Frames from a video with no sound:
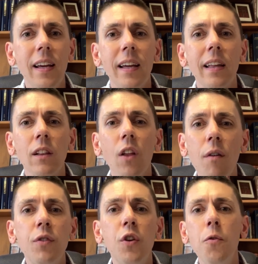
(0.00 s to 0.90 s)
He
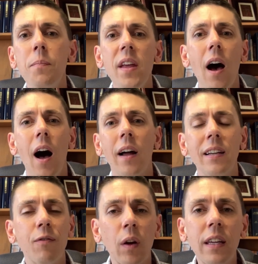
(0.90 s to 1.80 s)
loves you uh, and
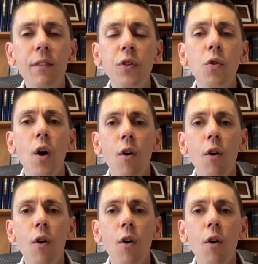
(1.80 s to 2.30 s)
he forgives you